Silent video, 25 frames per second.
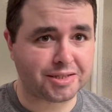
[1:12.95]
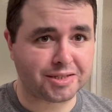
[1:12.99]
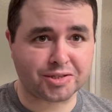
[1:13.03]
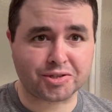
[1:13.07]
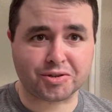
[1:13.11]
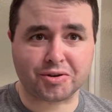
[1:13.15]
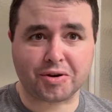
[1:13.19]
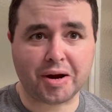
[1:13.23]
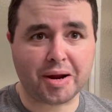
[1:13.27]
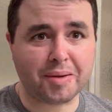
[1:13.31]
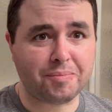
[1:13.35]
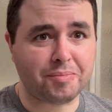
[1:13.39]

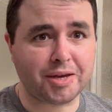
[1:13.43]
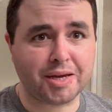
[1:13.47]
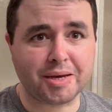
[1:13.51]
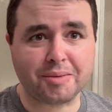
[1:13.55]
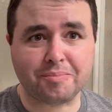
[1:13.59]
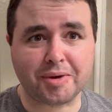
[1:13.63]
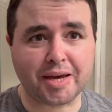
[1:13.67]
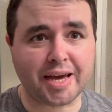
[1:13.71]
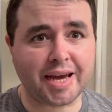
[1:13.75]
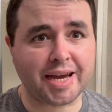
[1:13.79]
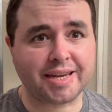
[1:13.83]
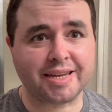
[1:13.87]
scraping it
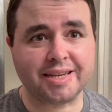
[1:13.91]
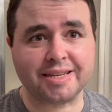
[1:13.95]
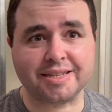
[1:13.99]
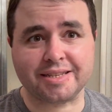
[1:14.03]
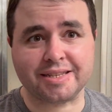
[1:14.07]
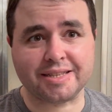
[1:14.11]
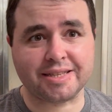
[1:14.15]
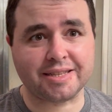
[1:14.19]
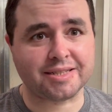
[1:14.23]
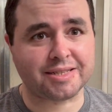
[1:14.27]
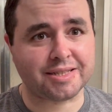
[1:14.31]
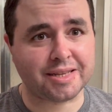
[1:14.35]
back into
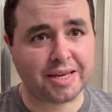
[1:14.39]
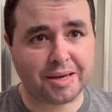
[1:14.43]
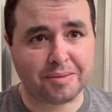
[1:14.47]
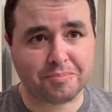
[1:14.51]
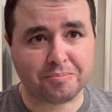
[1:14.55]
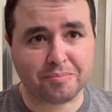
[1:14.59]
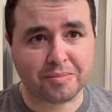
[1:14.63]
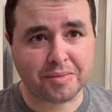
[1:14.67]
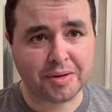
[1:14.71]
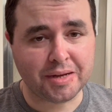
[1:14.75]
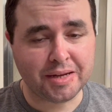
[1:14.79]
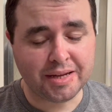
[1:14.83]
the
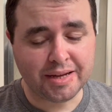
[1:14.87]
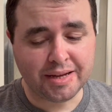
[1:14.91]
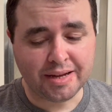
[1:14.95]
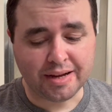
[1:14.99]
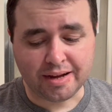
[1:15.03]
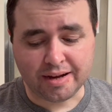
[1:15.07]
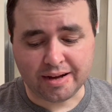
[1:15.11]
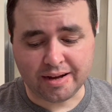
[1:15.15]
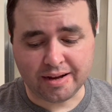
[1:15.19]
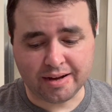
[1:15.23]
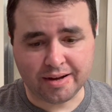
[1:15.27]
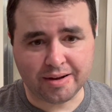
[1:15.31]
same
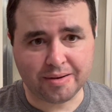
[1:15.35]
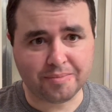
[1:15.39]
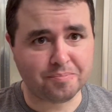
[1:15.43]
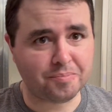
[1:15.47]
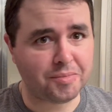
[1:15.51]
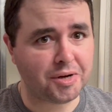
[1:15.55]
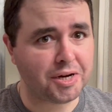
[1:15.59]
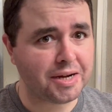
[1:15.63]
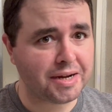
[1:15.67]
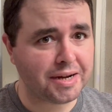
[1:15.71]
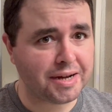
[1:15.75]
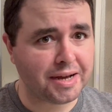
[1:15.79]

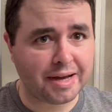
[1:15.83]
mug.